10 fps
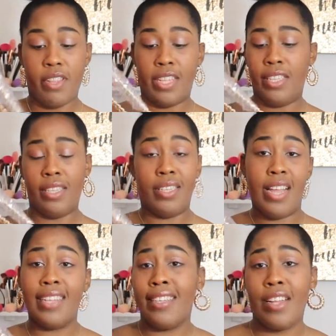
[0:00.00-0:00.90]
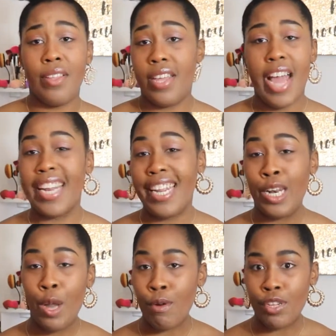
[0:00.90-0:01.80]
That's another thing I
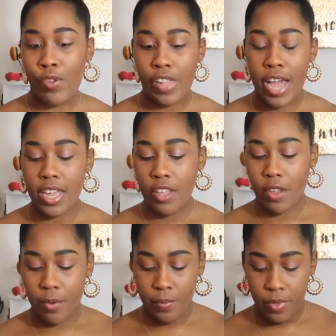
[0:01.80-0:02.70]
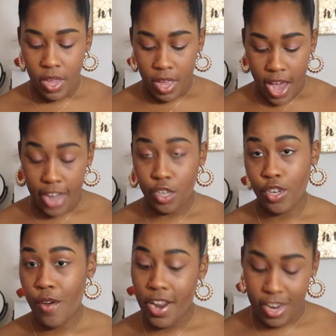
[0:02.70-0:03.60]
didn't notice online either. I just
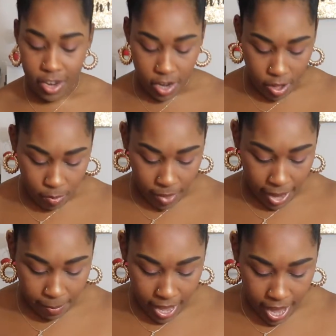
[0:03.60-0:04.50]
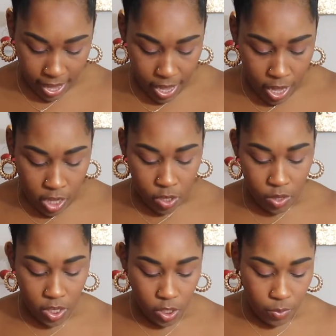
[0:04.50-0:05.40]
know I needed another black bag. So
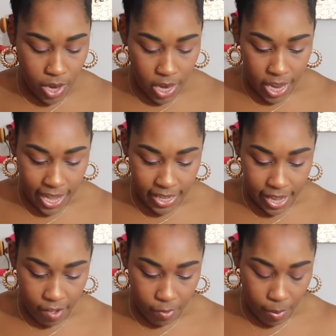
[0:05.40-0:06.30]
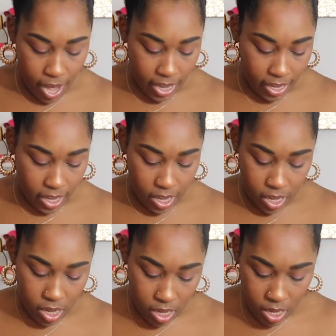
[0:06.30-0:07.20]
this one does have a pocket
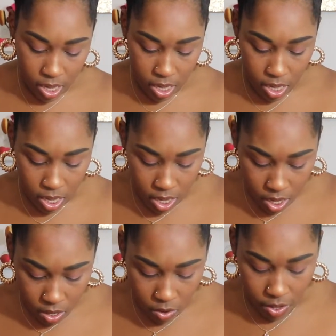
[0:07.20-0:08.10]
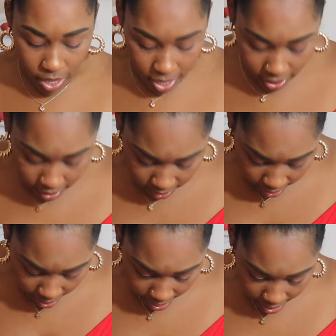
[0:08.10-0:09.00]
on the
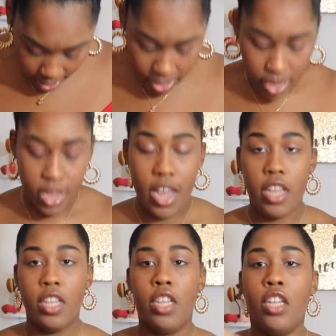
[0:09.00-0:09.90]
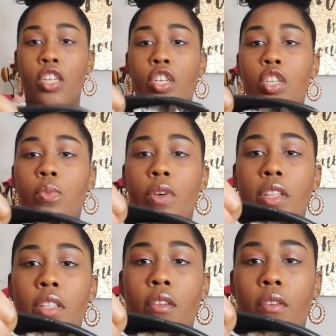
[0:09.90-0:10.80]
inside. Yeah, just
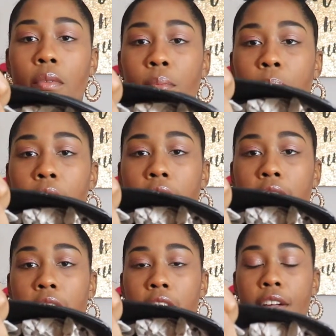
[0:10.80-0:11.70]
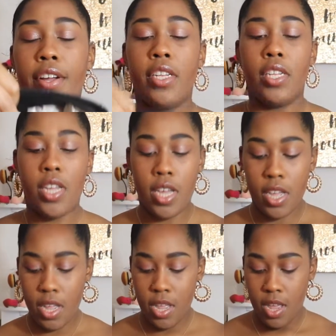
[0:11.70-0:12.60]
one little pocket there. See,
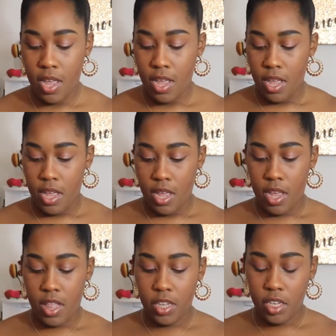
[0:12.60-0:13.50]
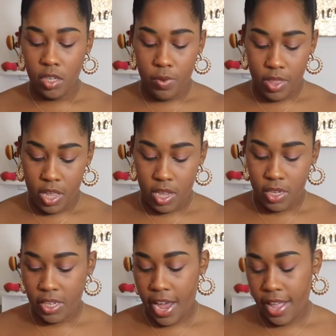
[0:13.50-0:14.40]
and this is what the
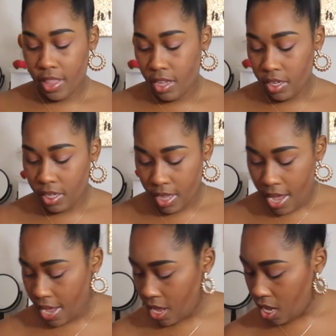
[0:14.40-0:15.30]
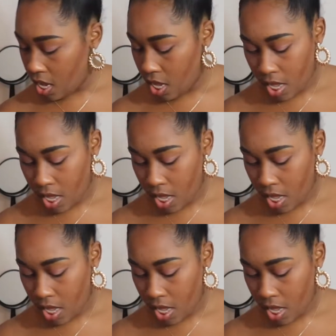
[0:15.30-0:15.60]
inside looks like.